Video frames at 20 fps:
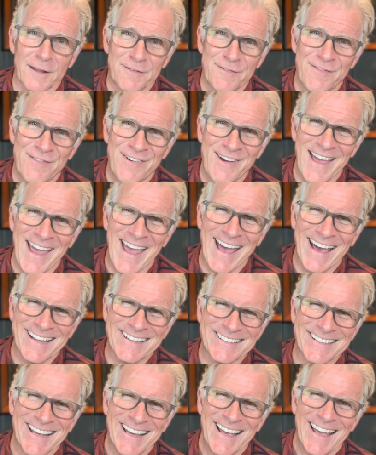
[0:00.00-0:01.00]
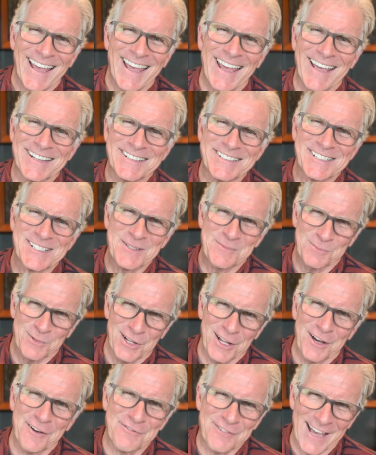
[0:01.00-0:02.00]
fat and some
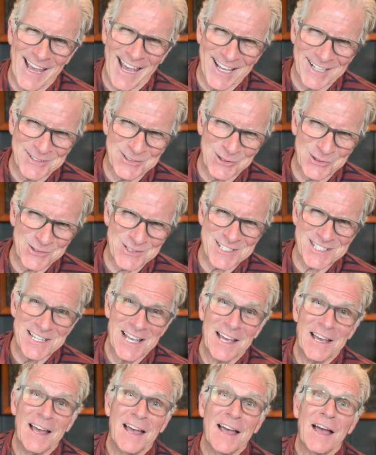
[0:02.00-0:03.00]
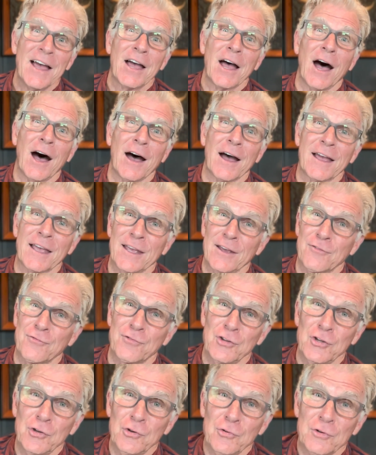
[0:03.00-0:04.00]
love handles, if
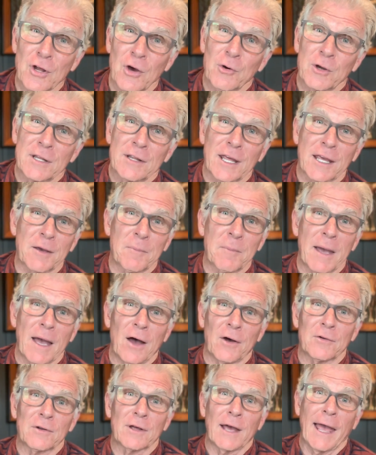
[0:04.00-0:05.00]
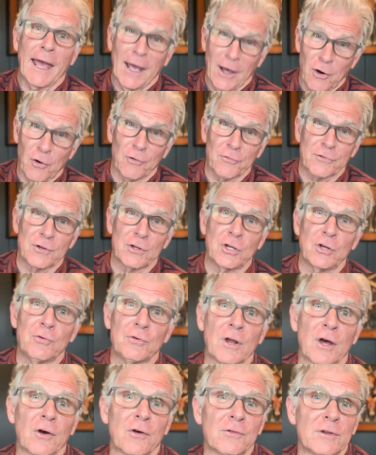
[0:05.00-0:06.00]
you know anything about health, you
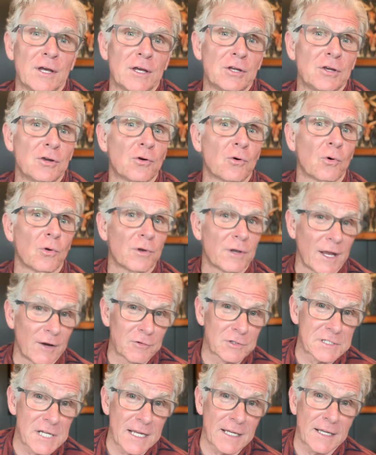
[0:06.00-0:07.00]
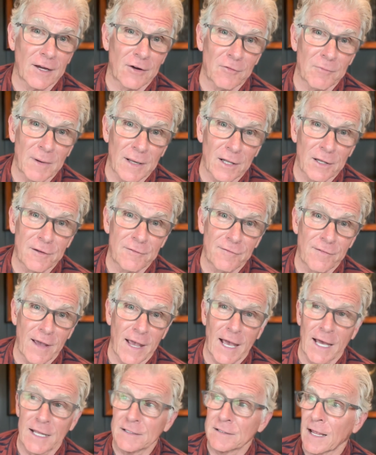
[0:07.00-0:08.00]
know that you will never take care of belly
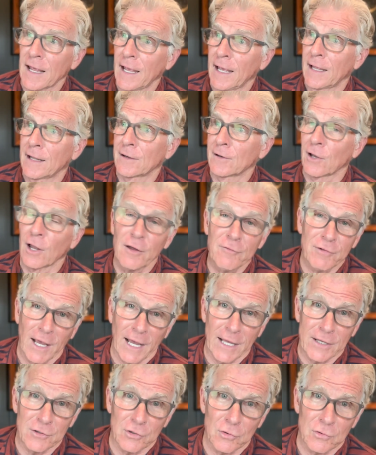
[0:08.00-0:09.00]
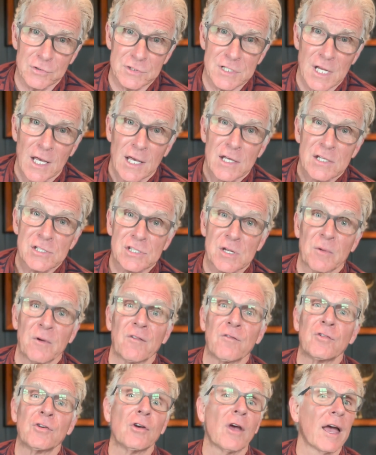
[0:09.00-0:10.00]
fat and love handles. Some
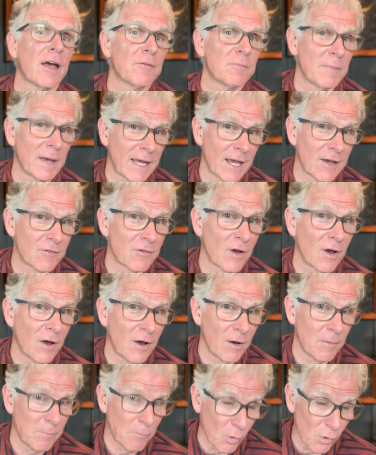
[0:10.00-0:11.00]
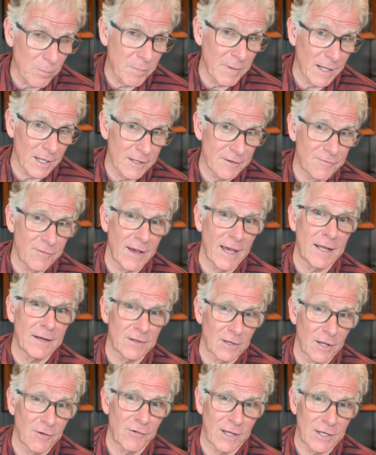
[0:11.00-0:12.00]
of you may have more belly fat and
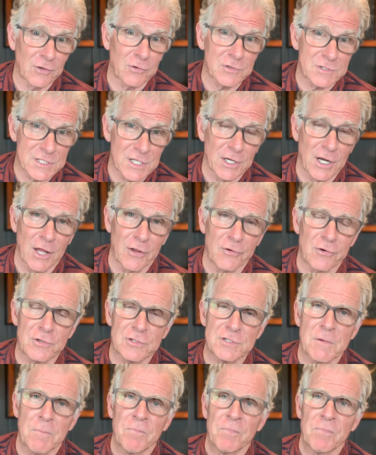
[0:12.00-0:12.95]
love handles than others,